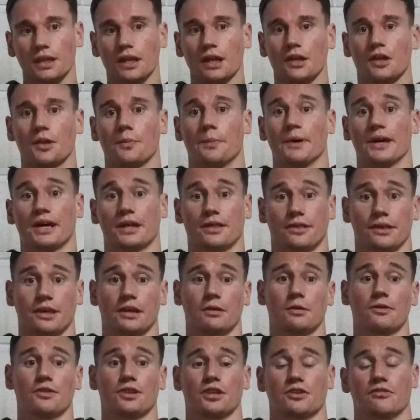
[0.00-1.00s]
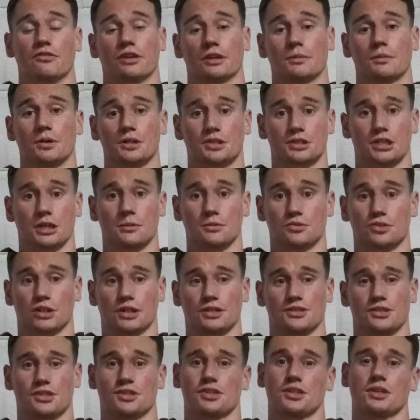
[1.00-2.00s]
the big thing with your ring muscle up
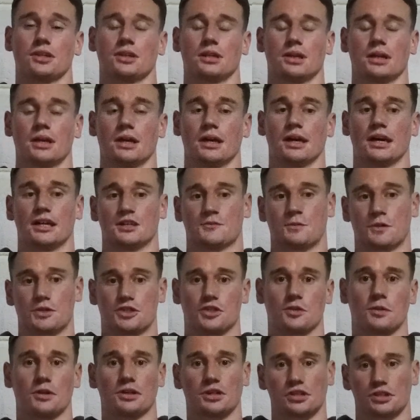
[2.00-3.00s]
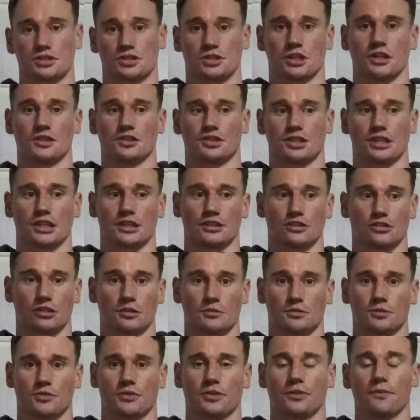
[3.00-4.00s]
transition, especially when you're starting to get the
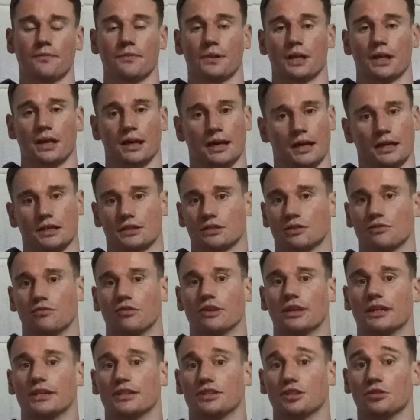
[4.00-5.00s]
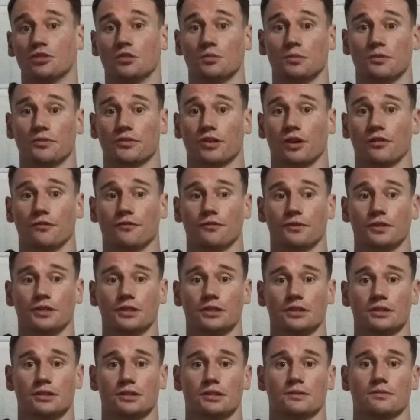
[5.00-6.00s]
grips with them, is to really do them with
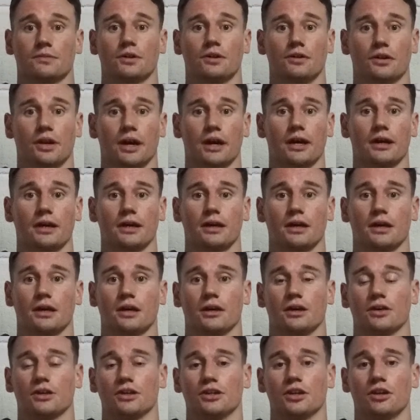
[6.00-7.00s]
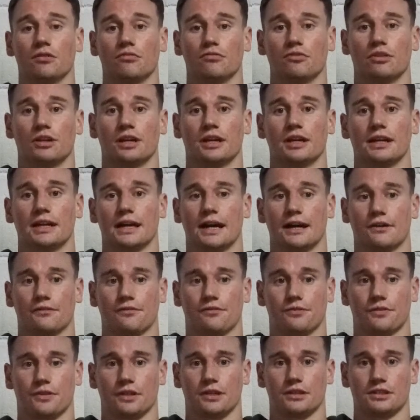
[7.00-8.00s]
confidence. Okay, you don't really
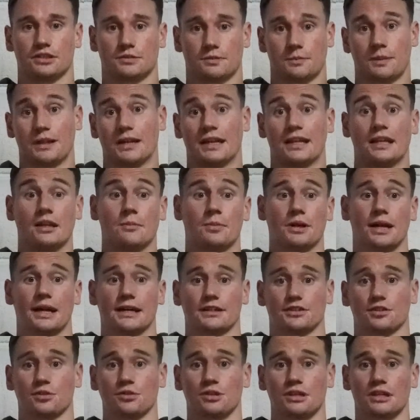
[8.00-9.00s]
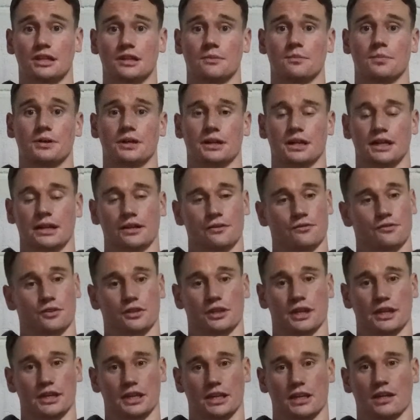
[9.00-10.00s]
have, it's a little bit like doing an Olympic lift.
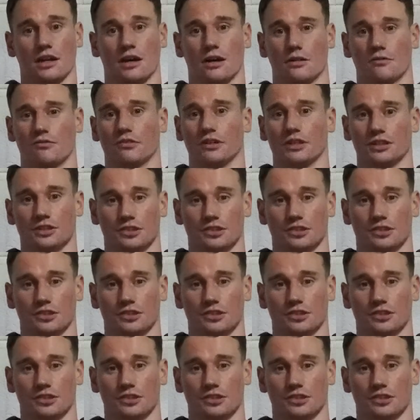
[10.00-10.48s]
Okay, you can't really